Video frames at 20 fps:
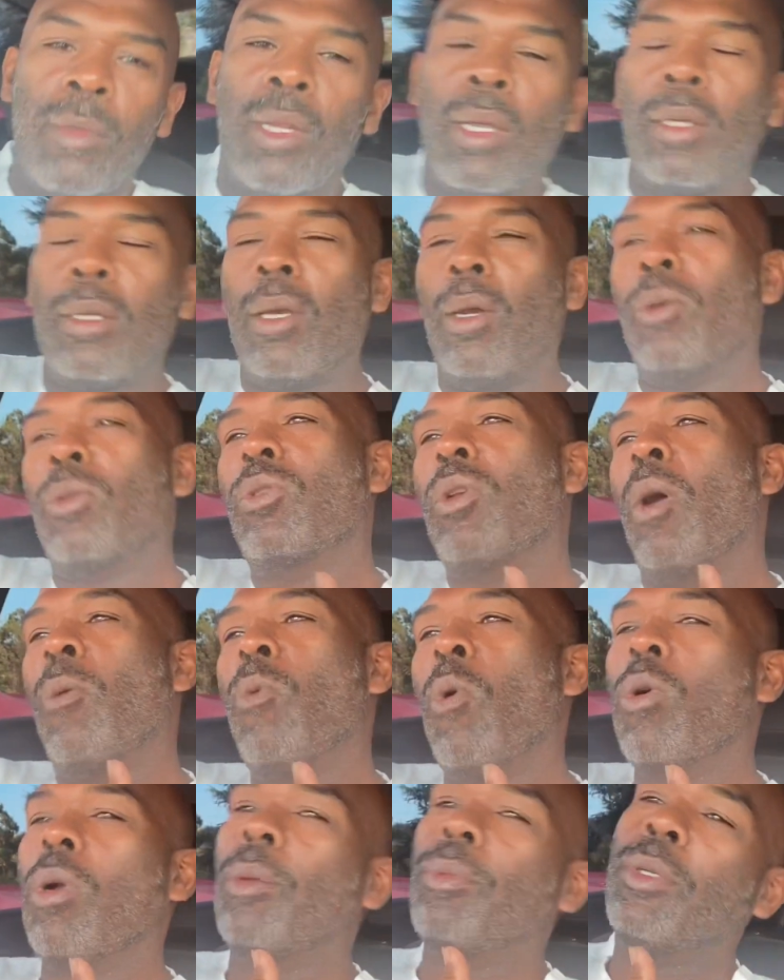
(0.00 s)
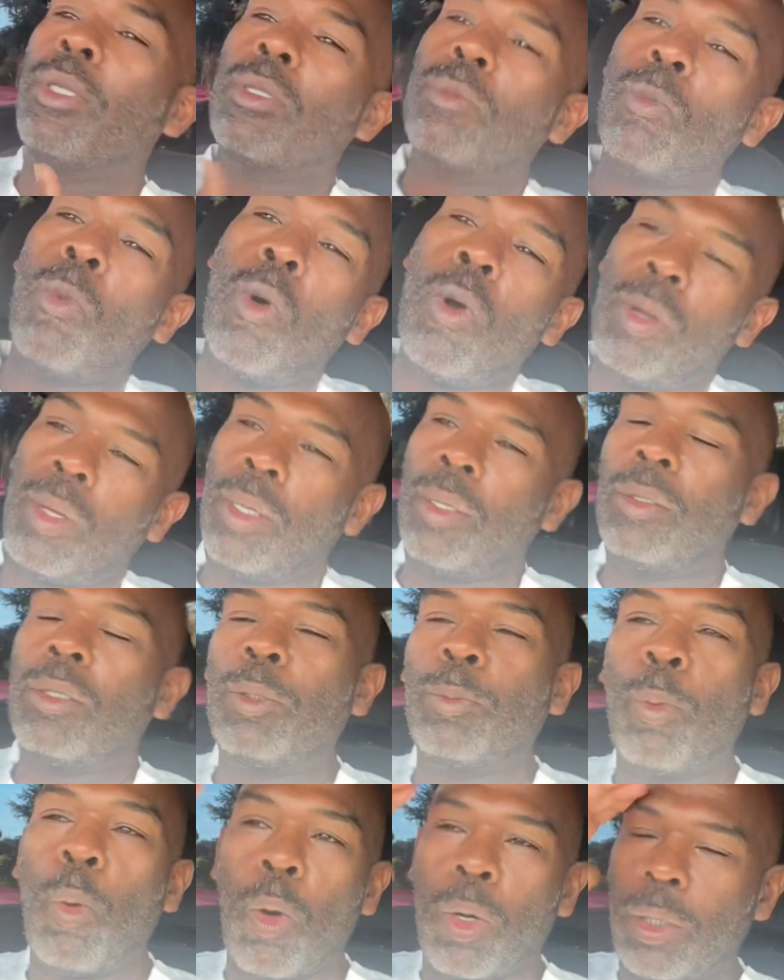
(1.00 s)
Yo, so I woke up this morning,
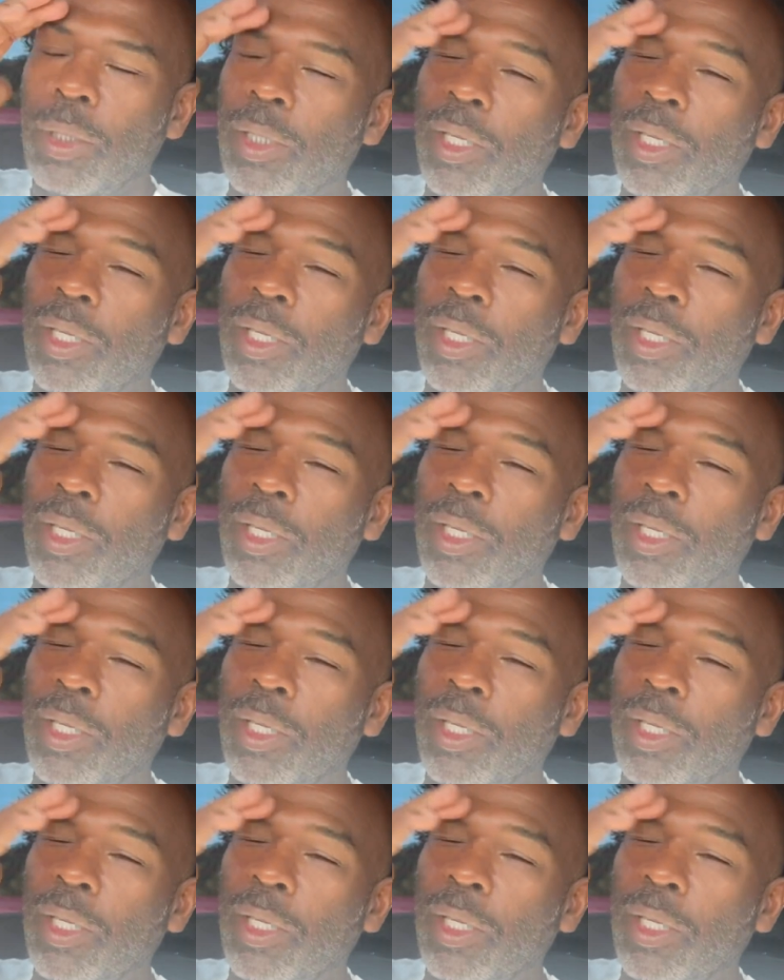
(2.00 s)
Sports